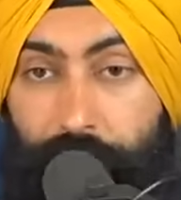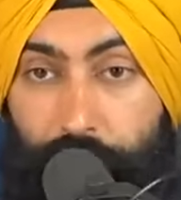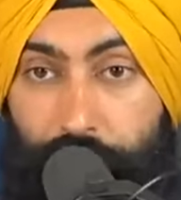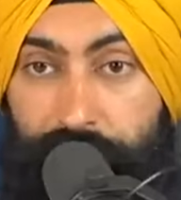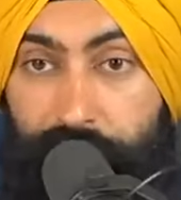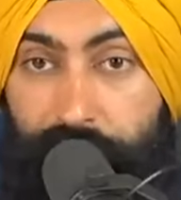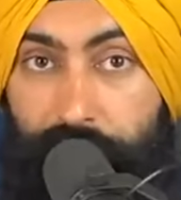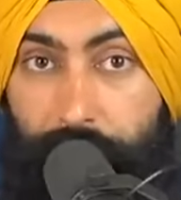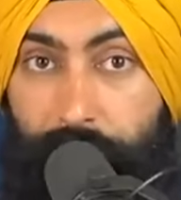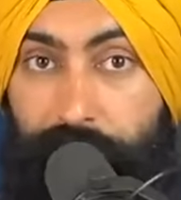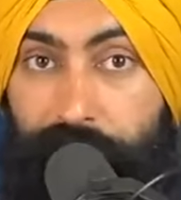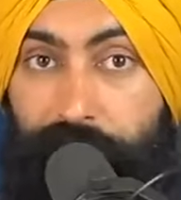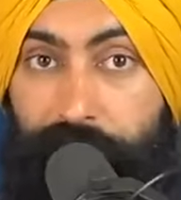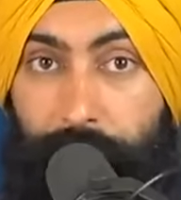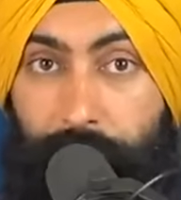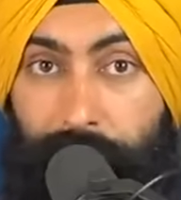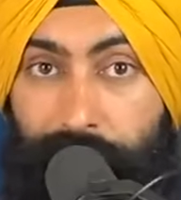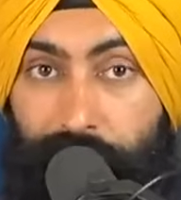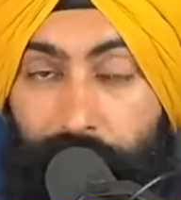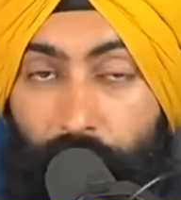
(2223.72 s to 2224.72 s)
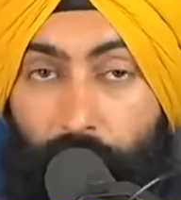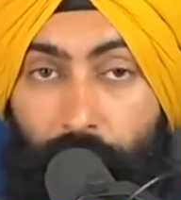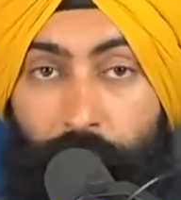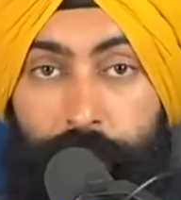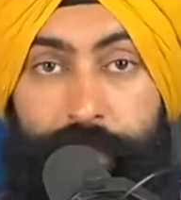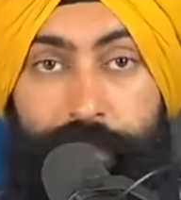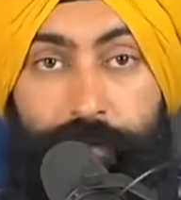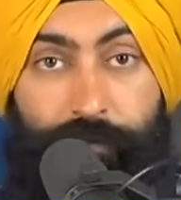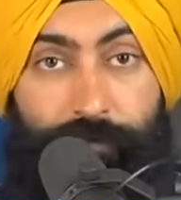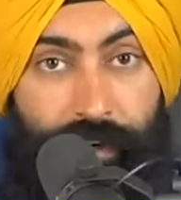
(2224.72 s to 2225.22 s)
They're using their money to buy
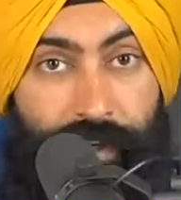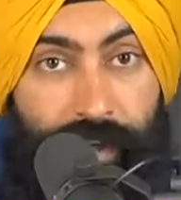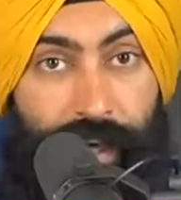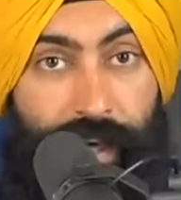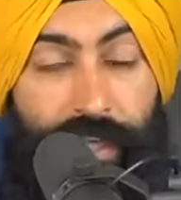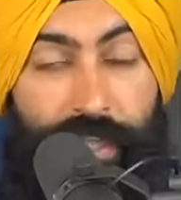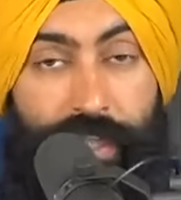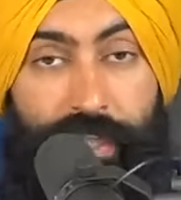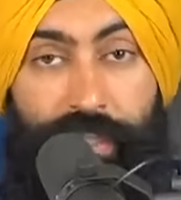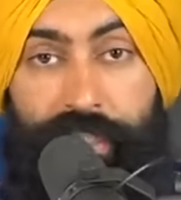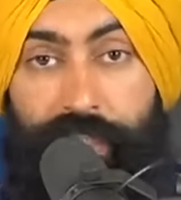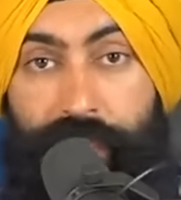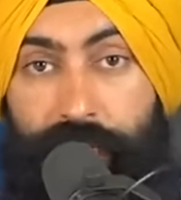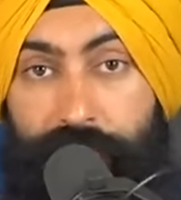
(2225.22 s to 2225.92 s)
cars, vacations,